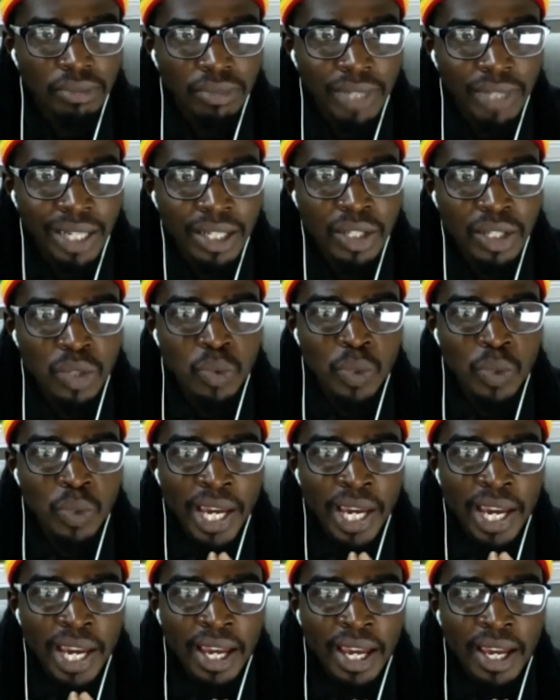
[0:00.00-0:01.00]
That is
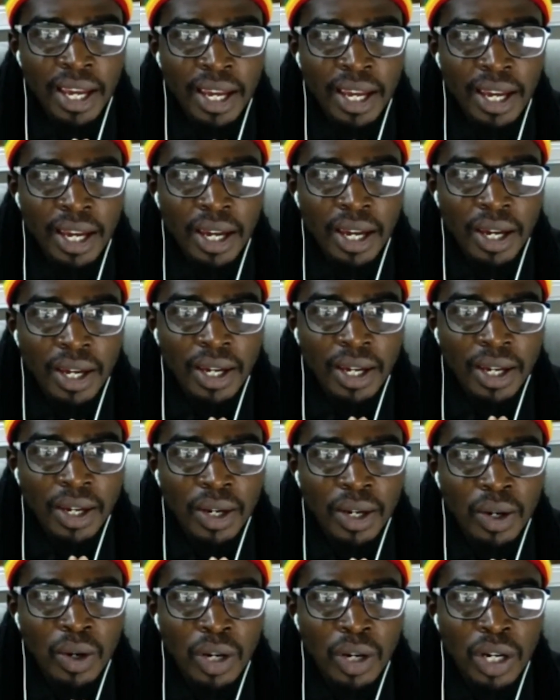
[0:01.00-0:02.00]
where
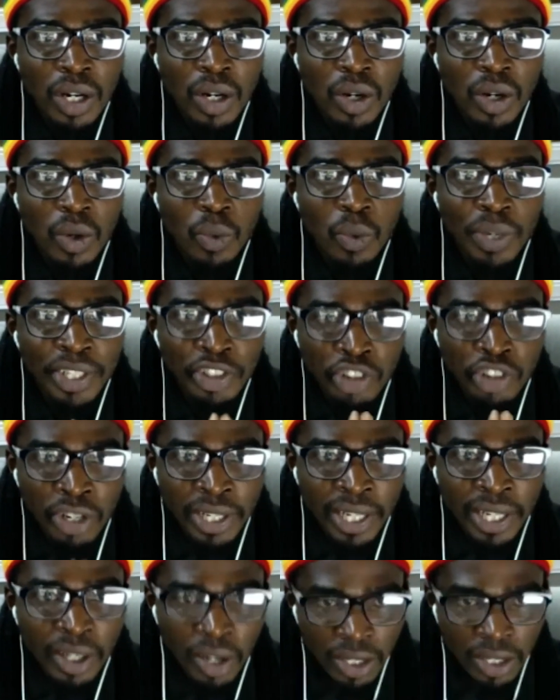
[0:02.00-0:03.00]
we draw
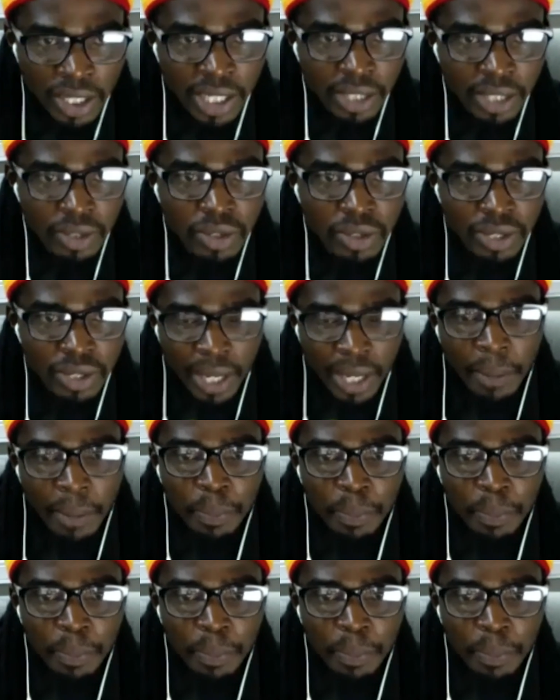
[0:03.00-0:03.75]
the curtain today.